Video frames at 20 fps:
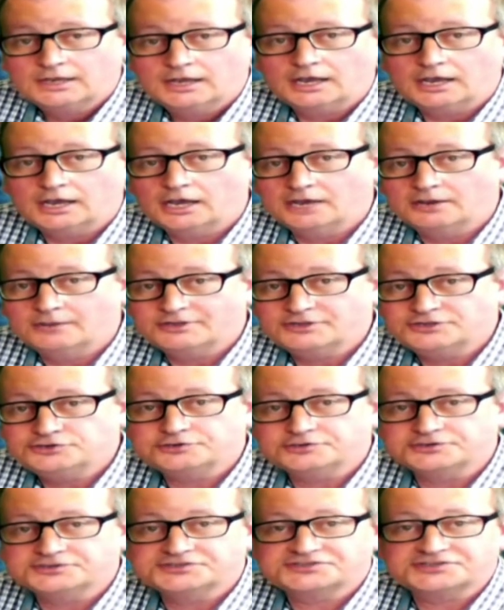And
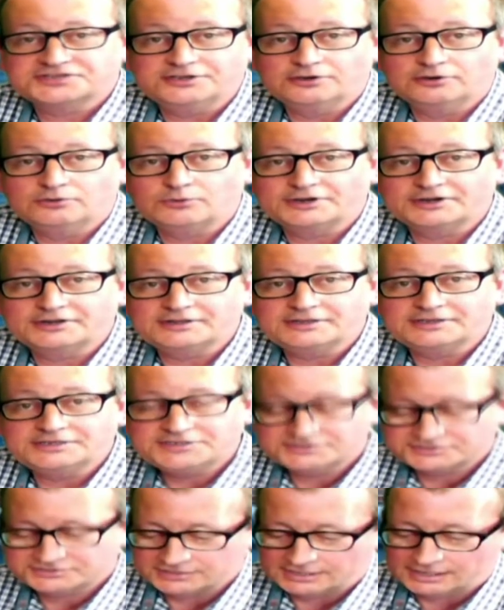you could see on one of
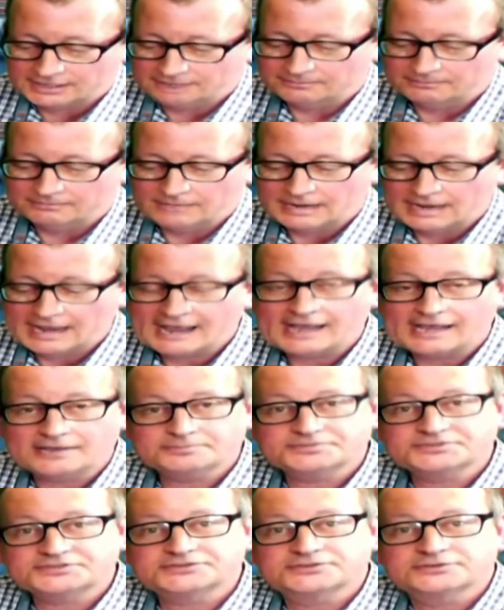these
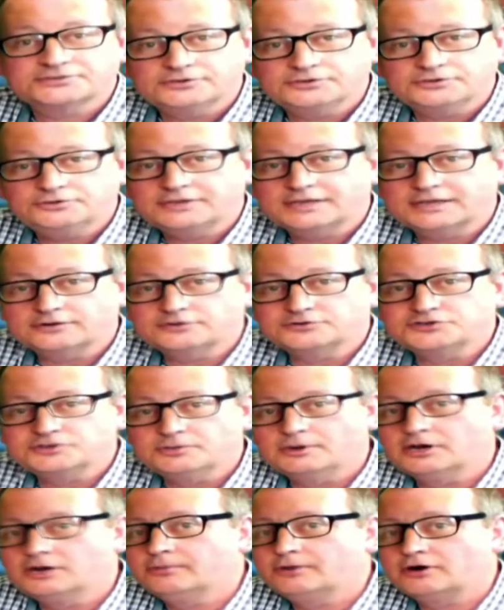apps that you get on your
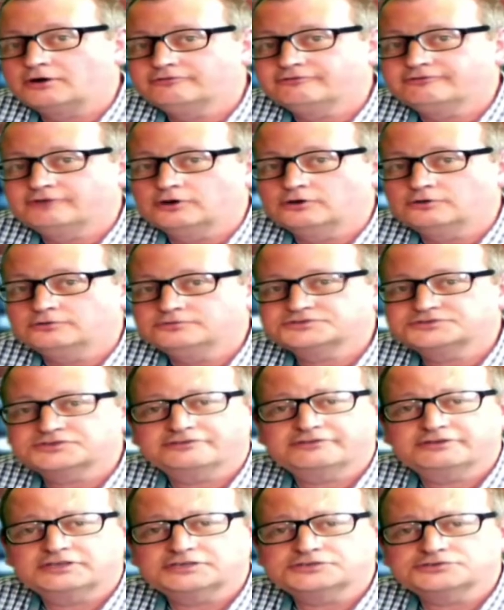mobile phones, I
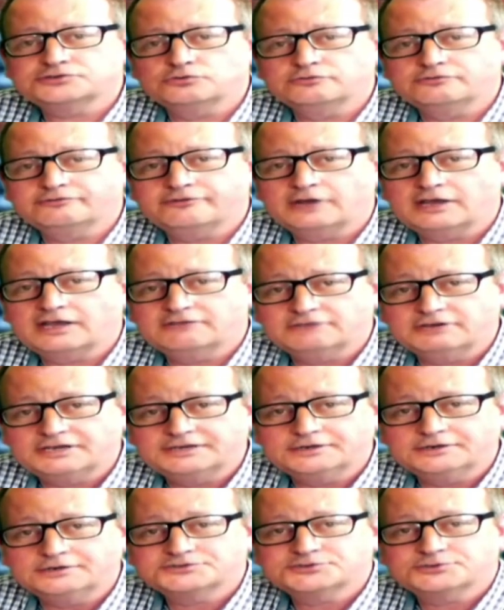think it's called Flight
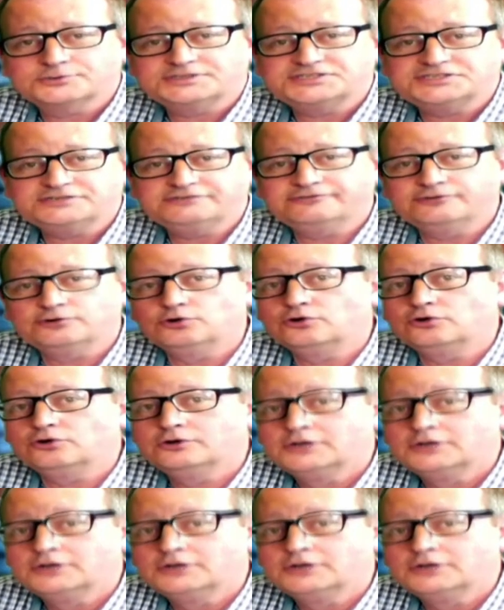Radar 24,